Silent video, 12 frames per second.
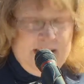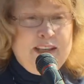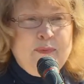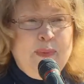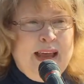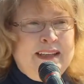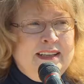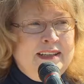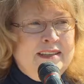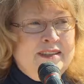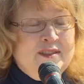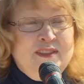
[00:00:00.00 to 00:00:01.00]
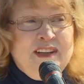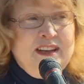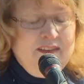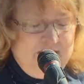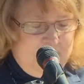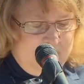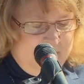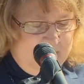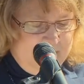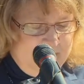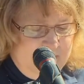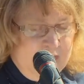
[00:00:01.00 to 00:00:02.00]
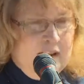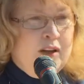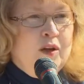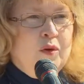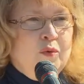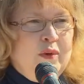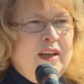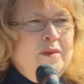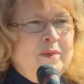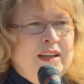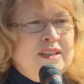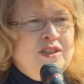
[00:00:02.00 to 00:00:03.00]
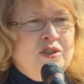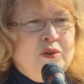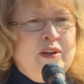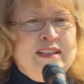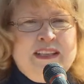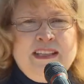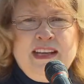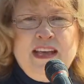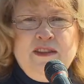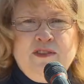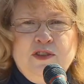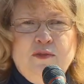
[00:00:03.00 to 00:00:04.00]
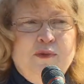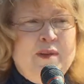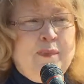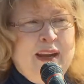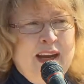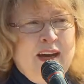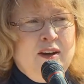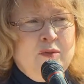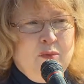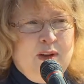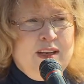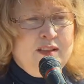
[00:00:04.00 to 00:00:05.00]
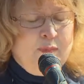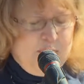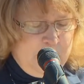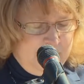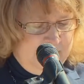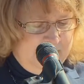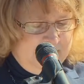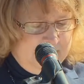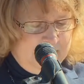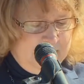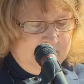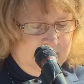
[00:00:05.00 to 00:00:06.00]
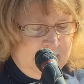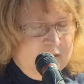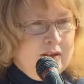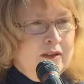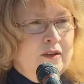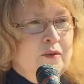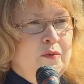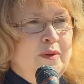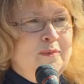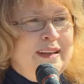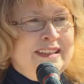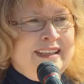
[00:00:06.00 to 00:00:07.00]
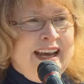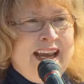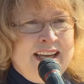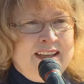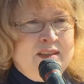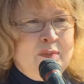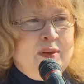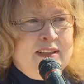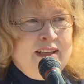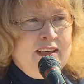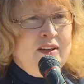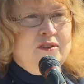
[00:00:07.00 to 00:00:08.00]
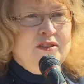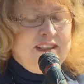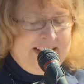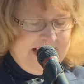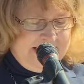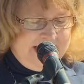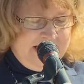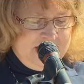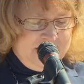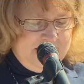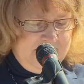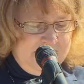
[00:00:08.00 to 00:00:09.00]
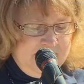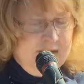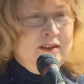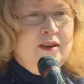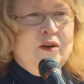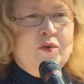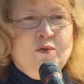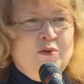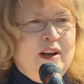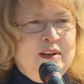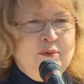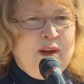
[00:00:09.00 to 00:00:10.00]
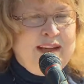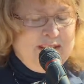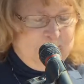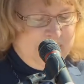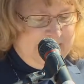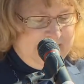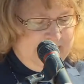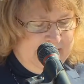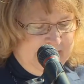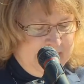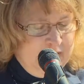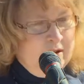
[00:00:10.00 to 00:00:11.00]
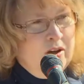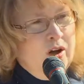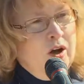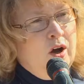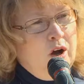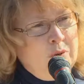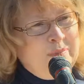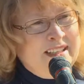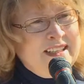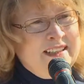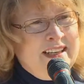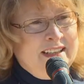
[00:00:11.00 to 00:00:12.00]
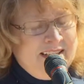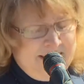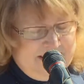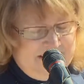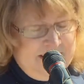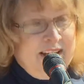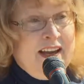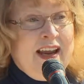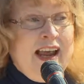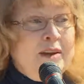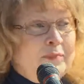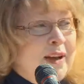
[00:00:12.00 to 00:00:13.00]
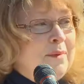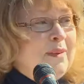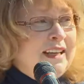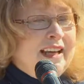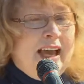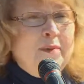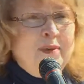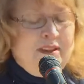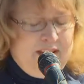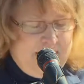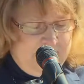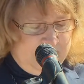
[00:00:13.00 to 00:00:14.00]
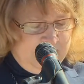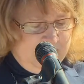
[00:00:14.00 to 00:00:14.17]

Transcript: independents, or none of the above, we must join together to repair what is broken. We must end political stagnation, runaway spending, hopelessness, and public apathy.